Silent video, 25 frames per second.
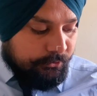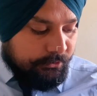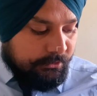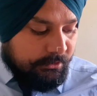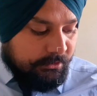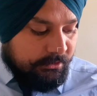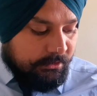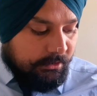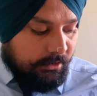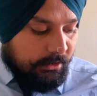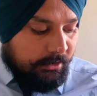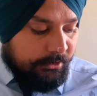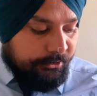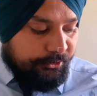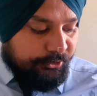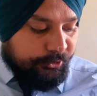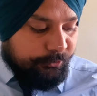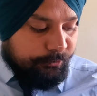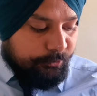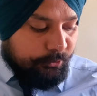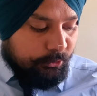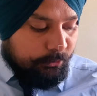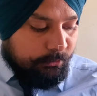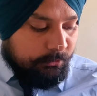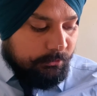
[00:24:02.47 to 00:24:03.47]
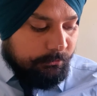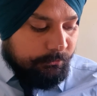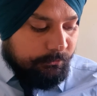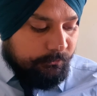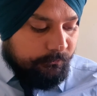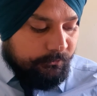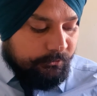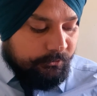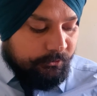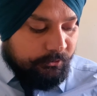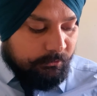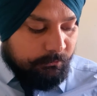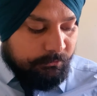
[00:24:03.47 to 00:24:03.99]
that the halting problem
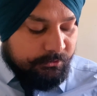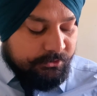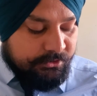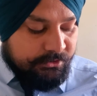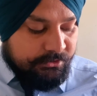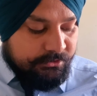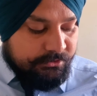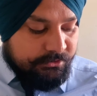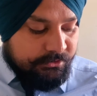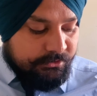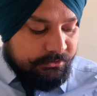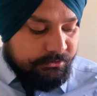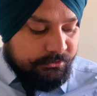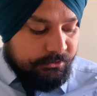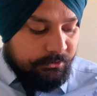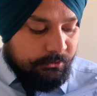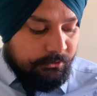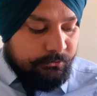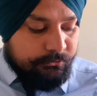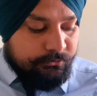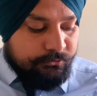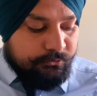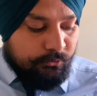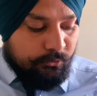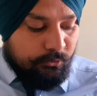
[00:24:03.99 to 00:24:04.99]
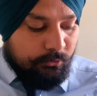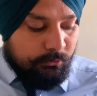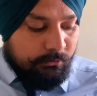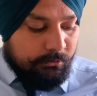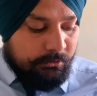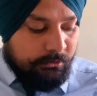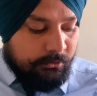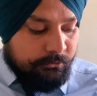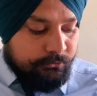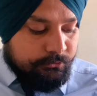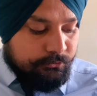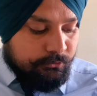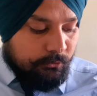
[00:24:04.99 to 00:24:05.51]
for Turing machines is
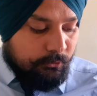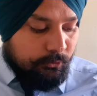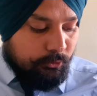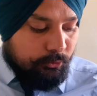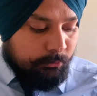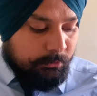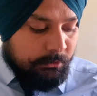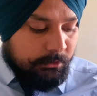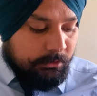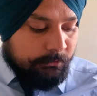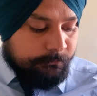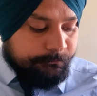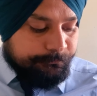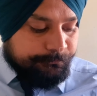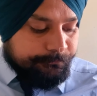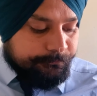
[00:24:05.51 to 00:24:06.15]
unsoluble.